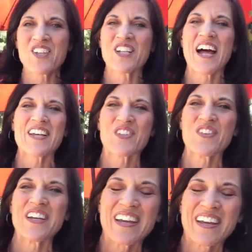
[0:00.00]
relish
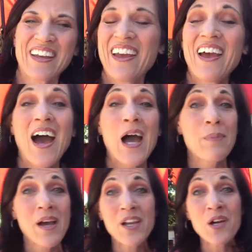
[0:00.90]
last week.
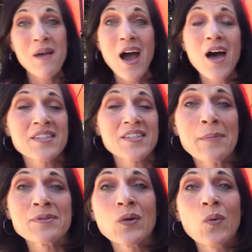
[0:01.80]
I bet your mouth is
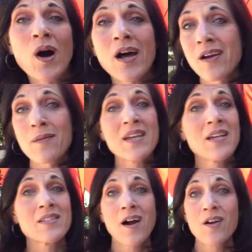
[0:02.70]
absolutely watering
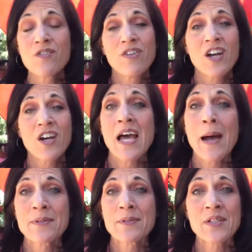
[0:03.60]
because Garden Fresh
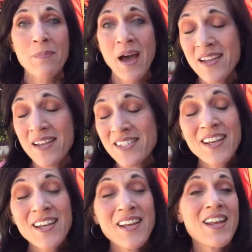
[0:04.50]
is absolutely the
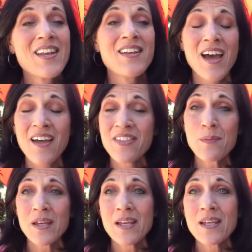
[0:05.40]
best.
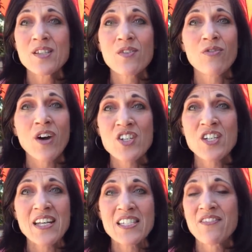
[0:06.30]
Nothing beats
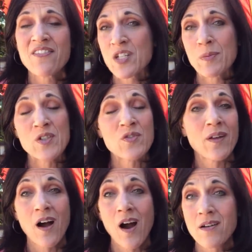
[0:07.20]
fresh, tasty vegetables
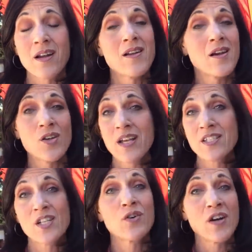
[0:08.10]
from the garden, and I know you
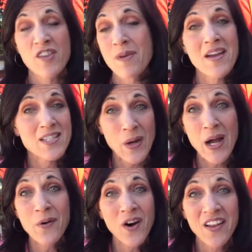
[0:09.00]
guys agree with me.
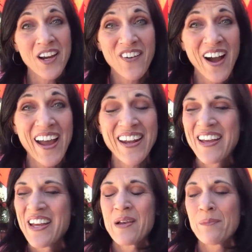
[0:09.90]
That's why we're all here,
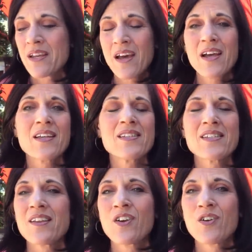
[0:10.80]
right?
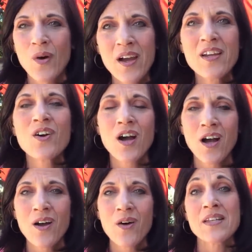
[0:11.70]
Because growing
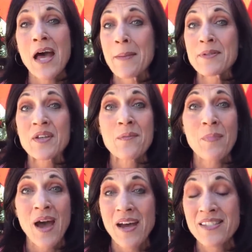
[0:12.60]
your own is
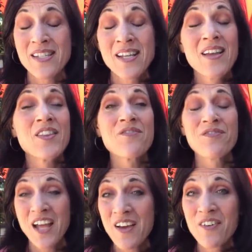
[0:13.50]
absolutely the best. The
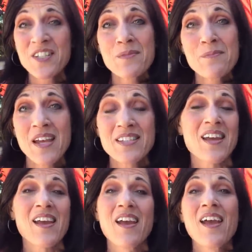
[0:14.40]
flavor is
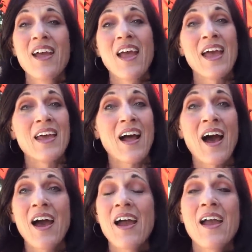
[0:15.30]
amazing
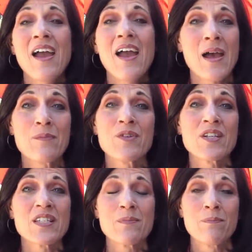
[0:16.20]
and I am
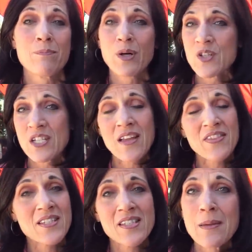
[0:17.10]
just
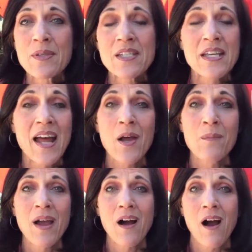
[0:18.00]
bursting at the seams to get
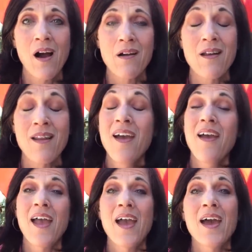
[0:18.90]
out in my garden
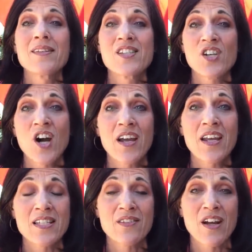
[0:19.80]
and
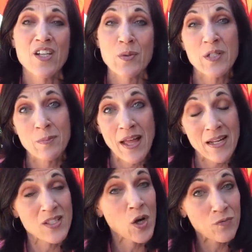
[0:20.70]
start getting some vegetables
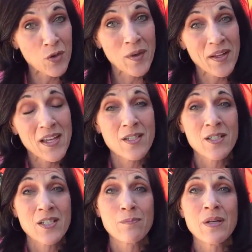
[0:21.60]
planted. So hopefully we'll get
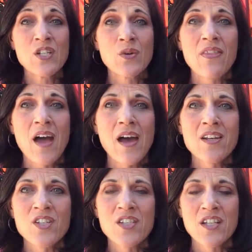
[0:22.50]
to be doing
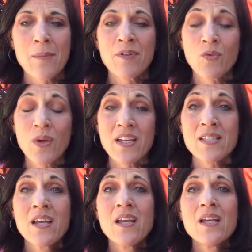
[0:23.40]
that in just a couple of
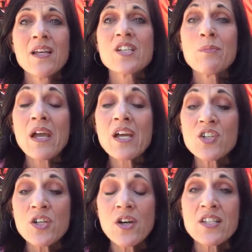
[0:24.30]
weeks. So
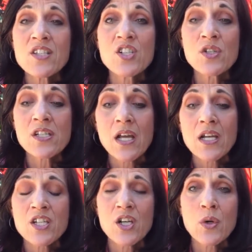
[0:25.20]
make sure you guys do
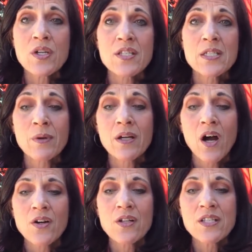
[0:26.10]
stay tuned to the
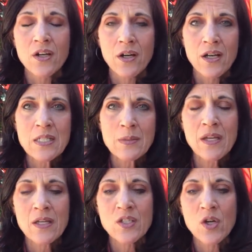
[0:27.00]
Spring Garden Series
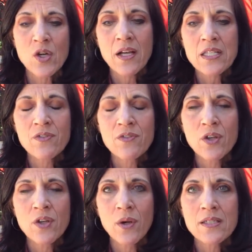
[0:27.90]
because over the next
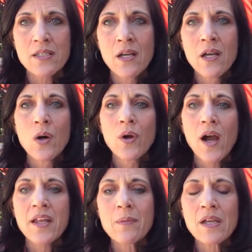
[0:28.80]
few weeks
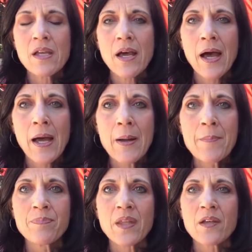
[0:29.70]
we are going to be
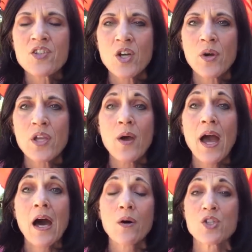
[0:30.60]
um, showing
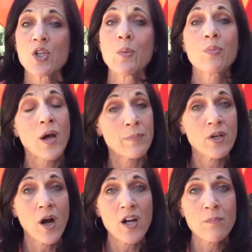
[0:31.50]
you how to
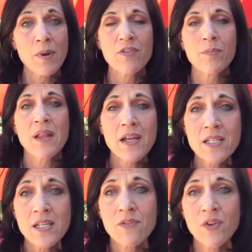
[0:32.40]
prep your garden bed for
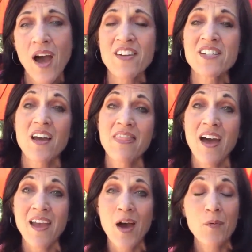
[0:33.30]
planting. If you haven't
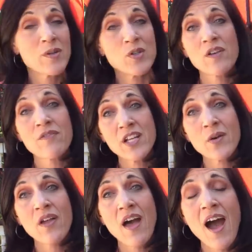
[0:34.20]
done that yet, we'll be doing a
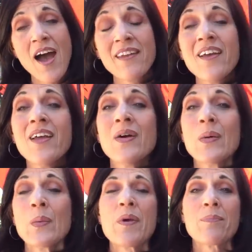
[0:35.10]
video on that.
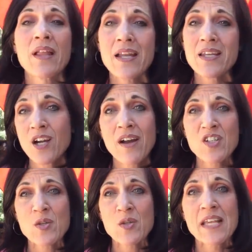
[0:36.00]
We'll be planting
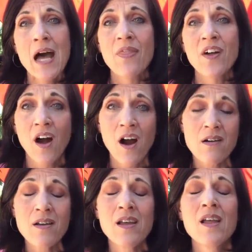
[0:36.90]
our vegetables out in the
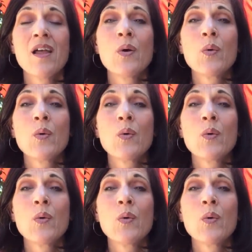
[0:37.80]
garden.